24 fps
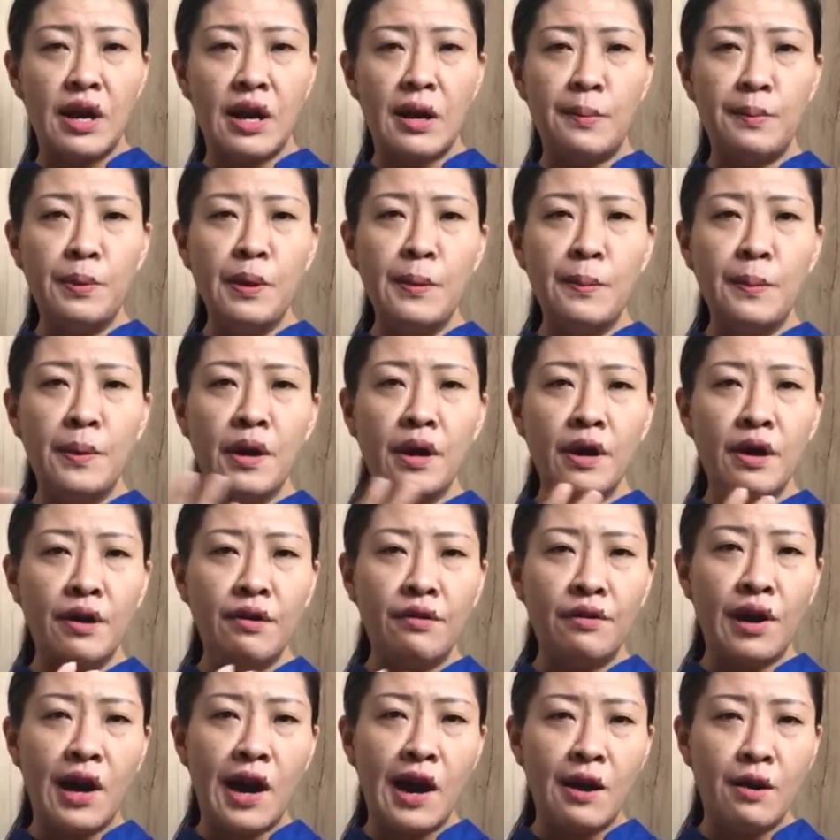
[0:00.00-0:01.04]
The people
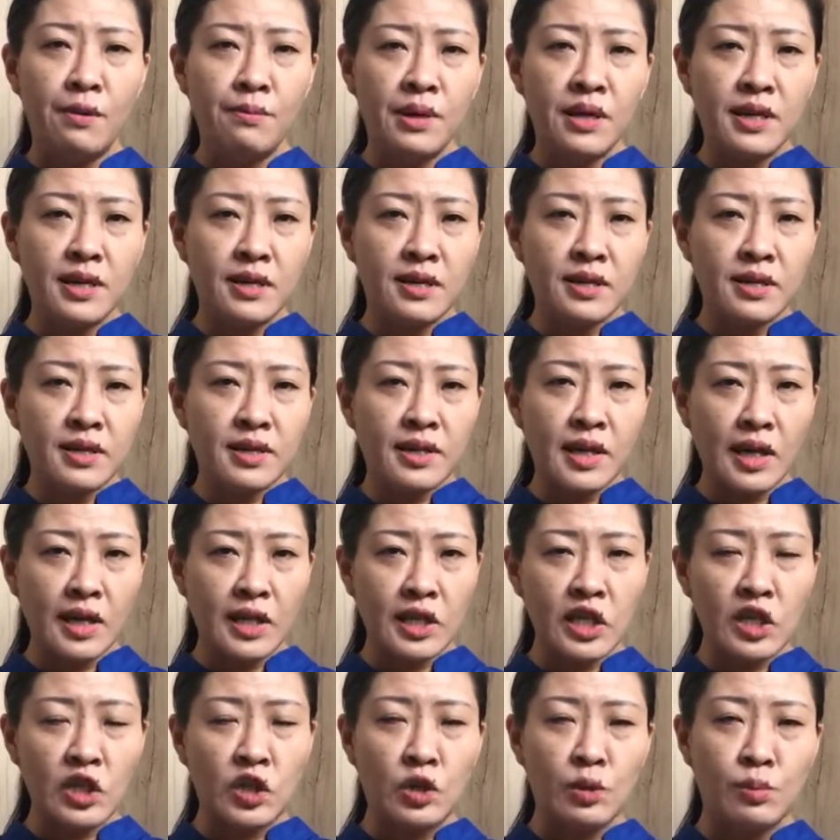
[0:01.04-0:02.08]
around me
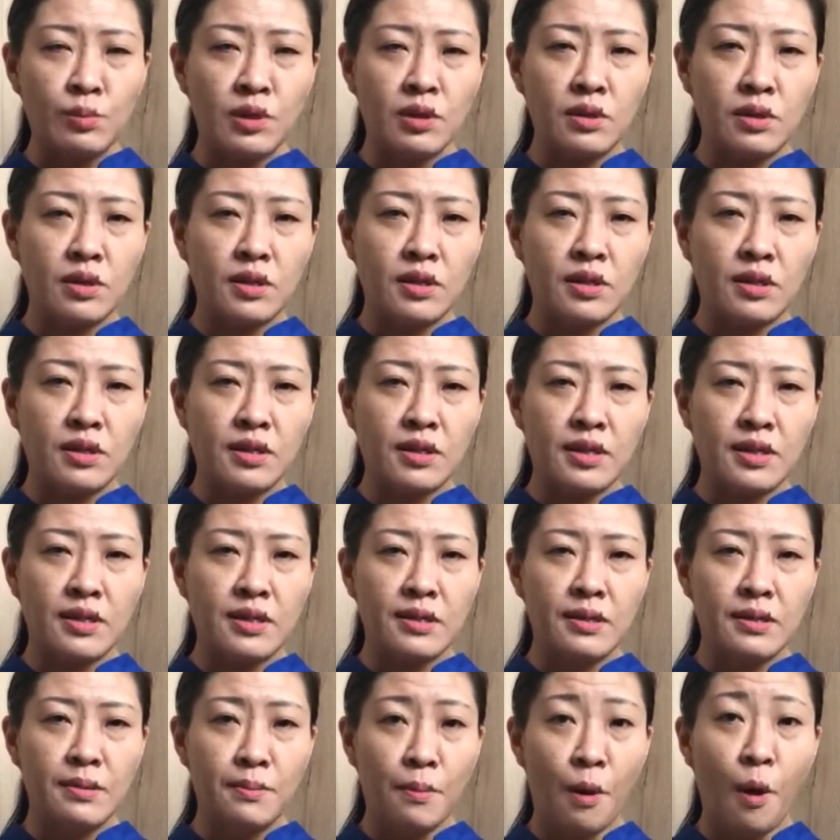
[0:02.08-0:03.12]
started to be
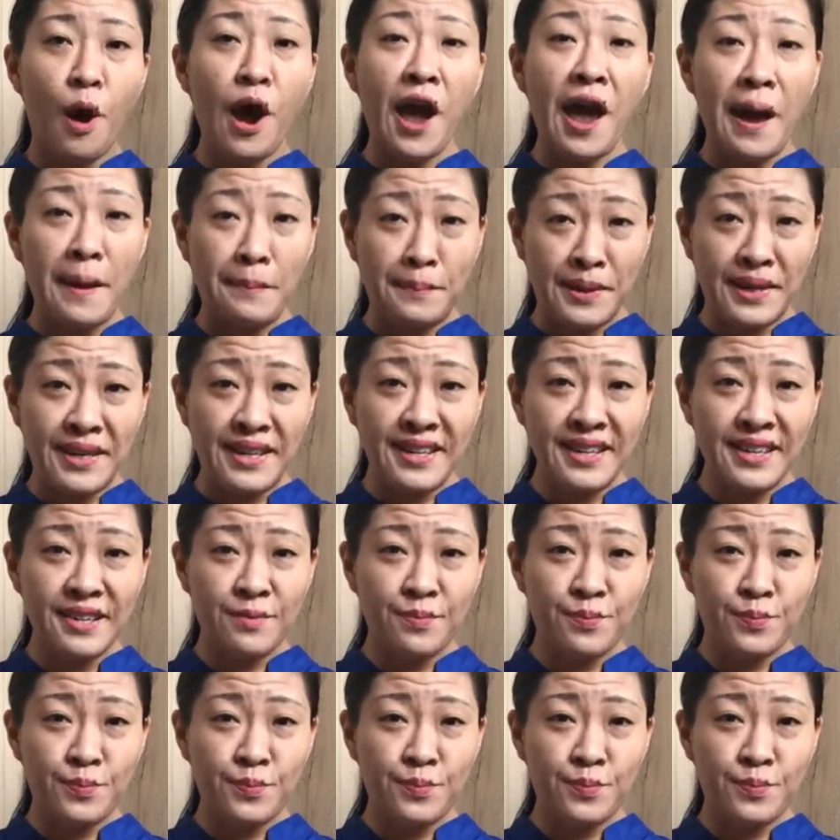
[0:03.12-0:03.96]
more happy.